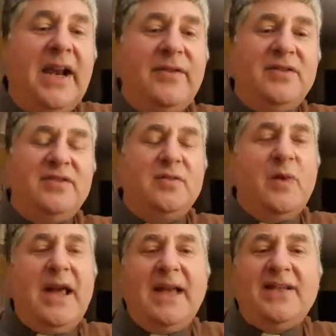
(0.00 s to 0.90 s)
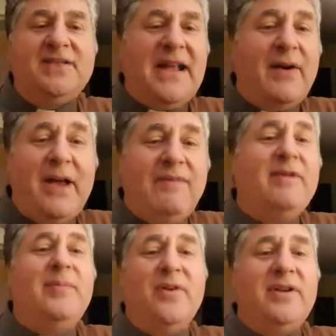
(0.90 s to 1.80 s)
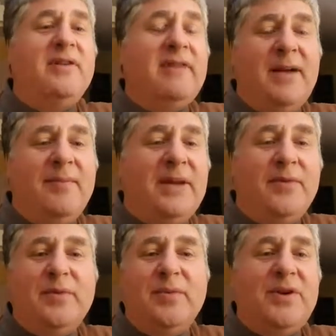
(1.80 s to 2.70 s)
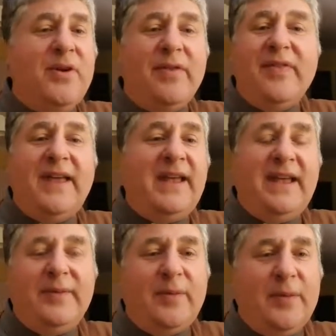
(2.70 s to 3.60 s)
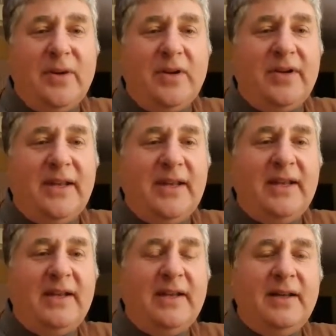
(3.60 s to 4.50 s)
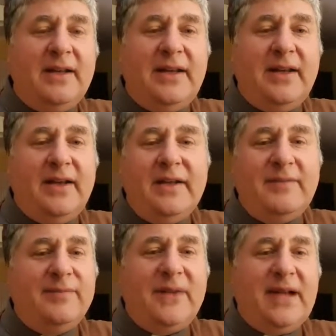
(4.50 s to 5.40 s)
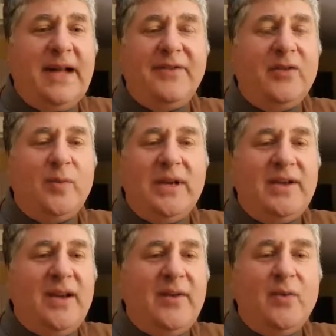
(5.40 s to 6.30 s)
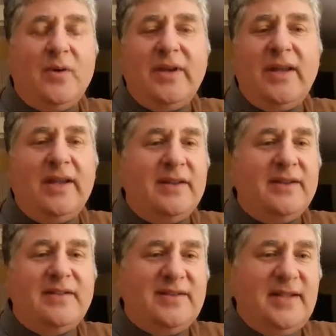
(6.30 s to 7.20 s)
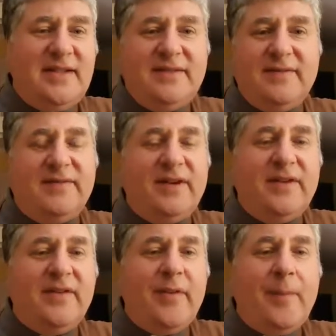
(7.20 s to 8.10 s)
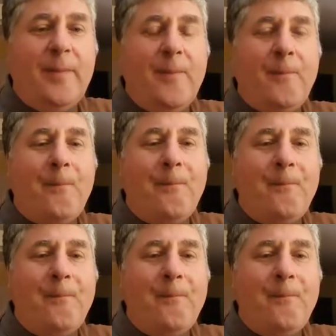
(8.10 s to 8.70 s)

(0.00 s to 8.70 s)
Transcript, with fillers: And I was just aware just how everybody around me were, were not thinking, that were not looking um, out of the window or looking at the seats in front of them